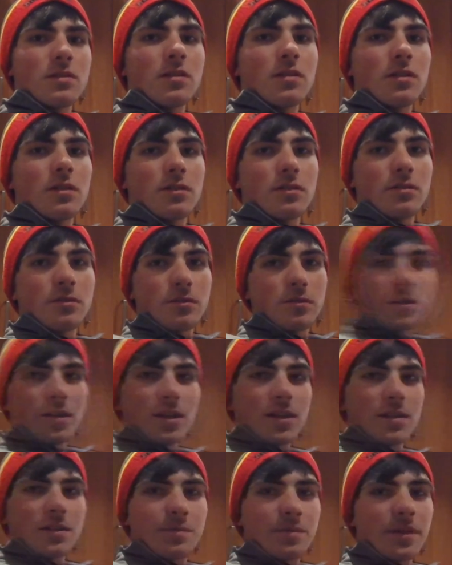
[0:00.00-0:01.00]
So
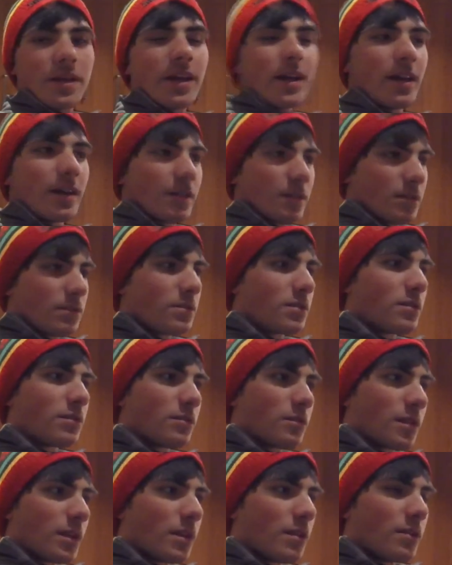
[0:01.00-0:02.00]
explain
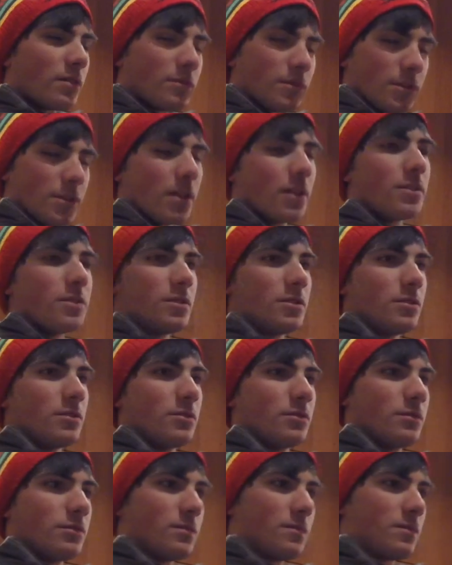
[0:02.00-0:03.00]
so they don't judge you.